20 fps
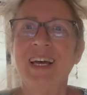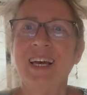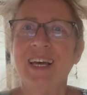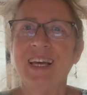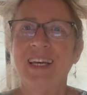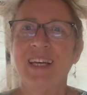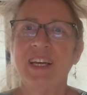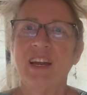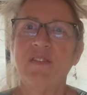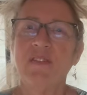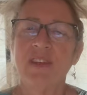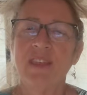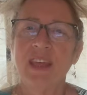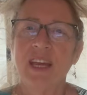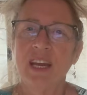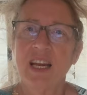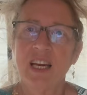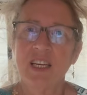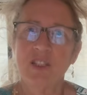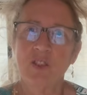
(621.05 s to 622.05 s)
And
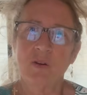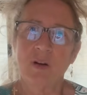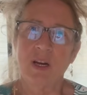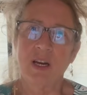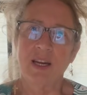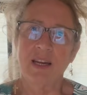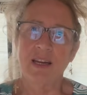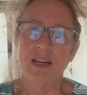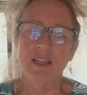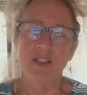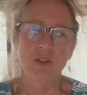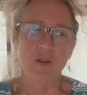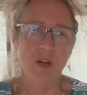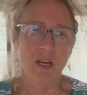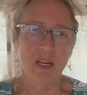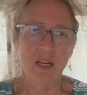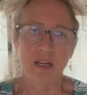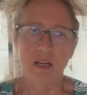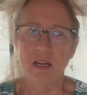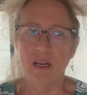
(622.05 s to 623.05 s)
everything I tried
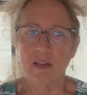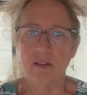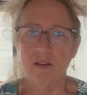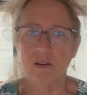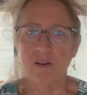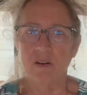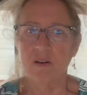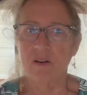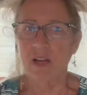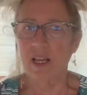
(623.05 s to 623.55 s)
other,